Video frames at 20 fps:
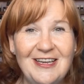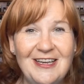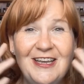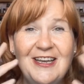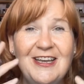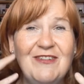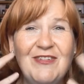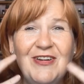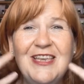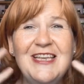
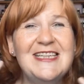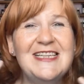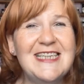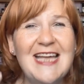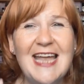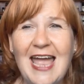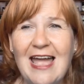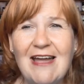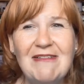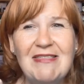when you
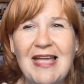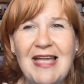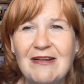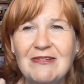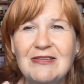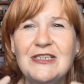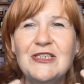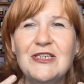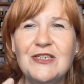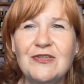say it out
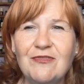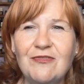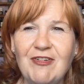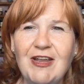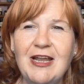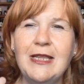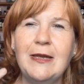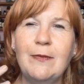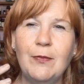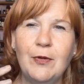loud, it doesn't
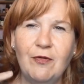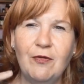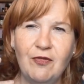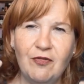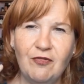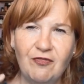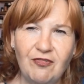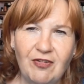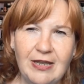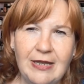feel it, but if
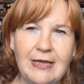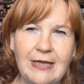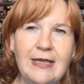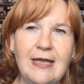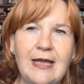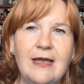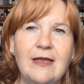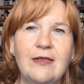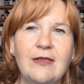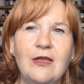you feel
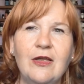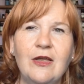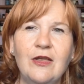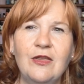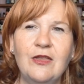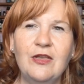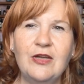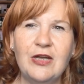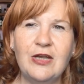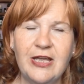it,
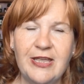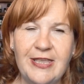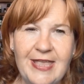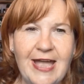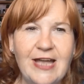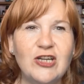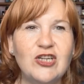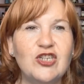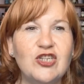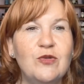the
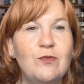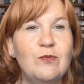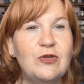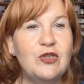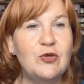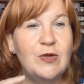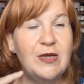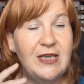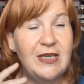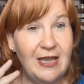connection
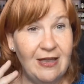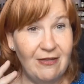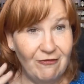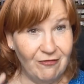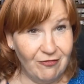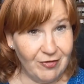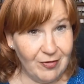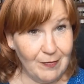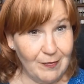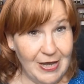between the
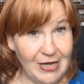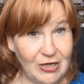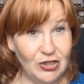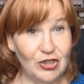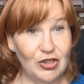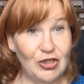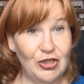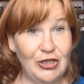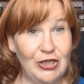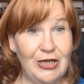
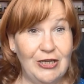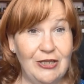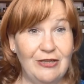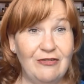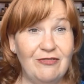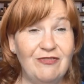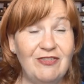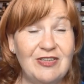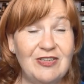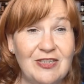inflammation in the
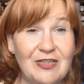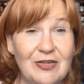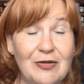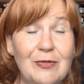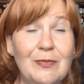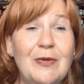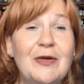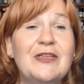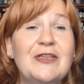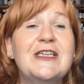
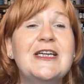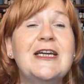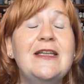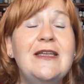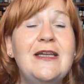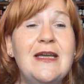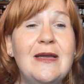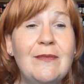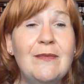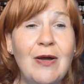physical body and
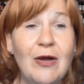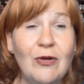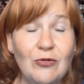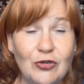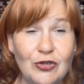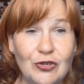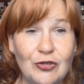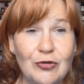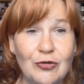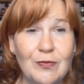the
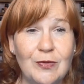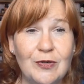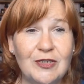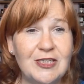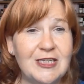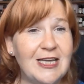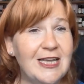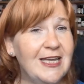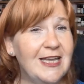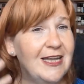emotional
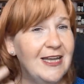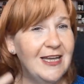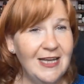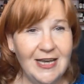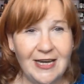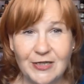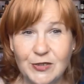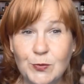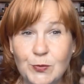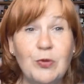body,
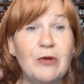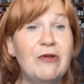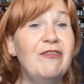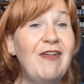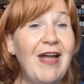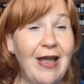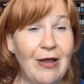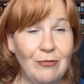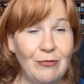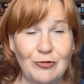it's
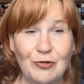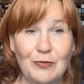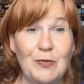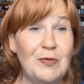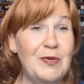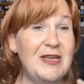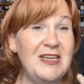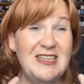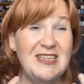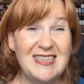profound. But
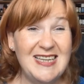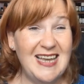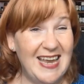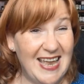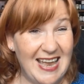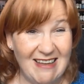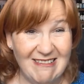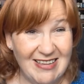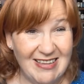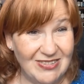when you say it
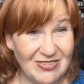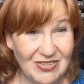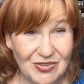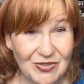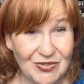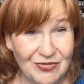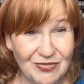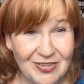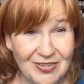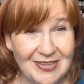out loud, it
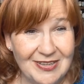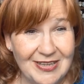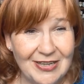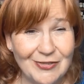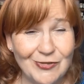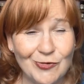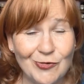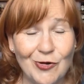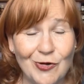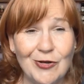doesn't feel
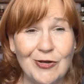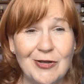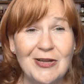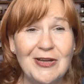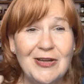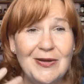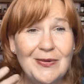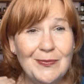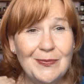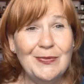that strong.
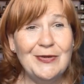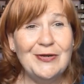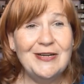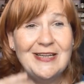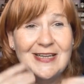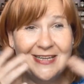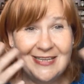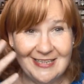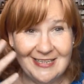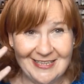But
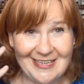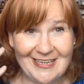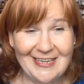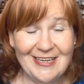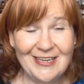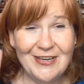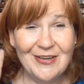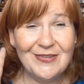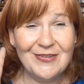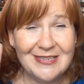it,
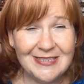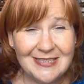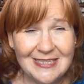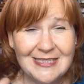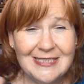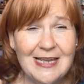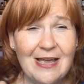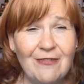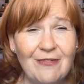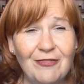you know, there's a
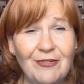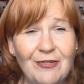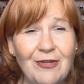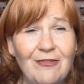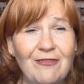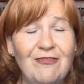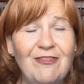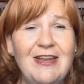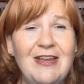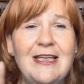
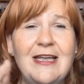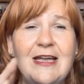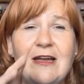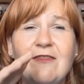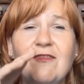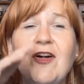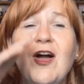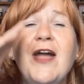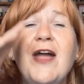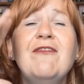definite feeling
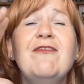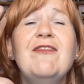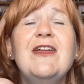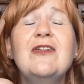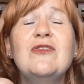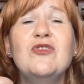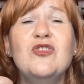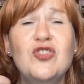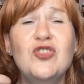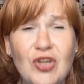of I
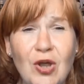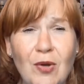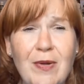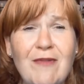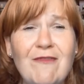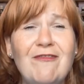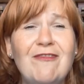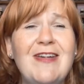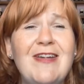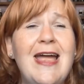feel so
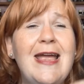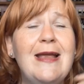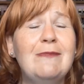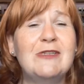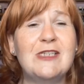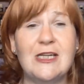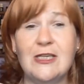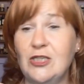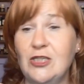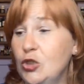inflamed,
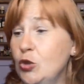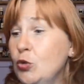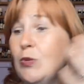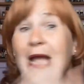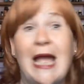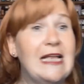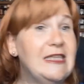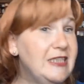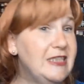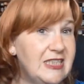and you
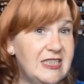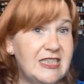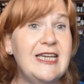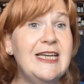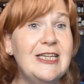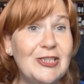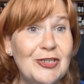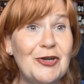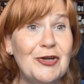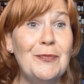can
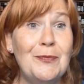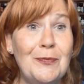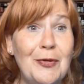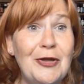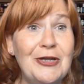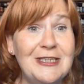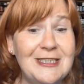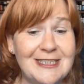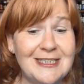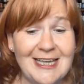see it on
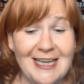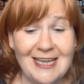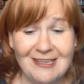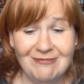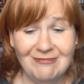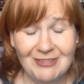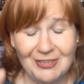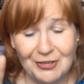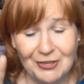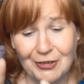my
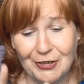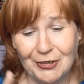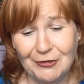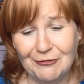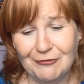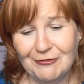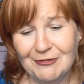skin, you know.